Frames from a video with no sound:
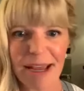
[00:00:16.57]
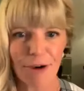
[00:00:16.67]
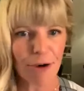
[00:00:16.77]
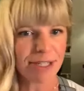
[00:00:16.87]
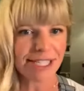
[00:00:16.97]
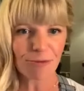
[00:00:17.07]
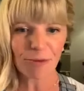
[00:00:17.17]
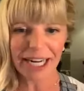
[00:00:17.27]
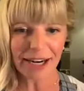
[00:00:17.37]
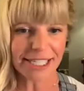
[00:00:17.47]
phone, so
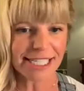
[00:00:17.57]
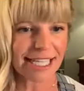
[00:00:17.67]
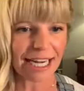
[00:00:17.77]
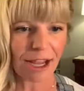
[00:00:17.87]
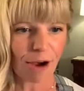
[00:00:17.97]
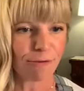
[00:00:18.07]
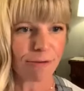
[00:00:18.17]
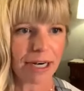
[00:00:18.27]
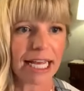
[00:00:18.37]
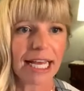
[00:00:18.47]
we are just going to go
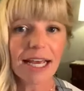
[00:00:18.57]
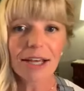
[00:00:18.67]
for it.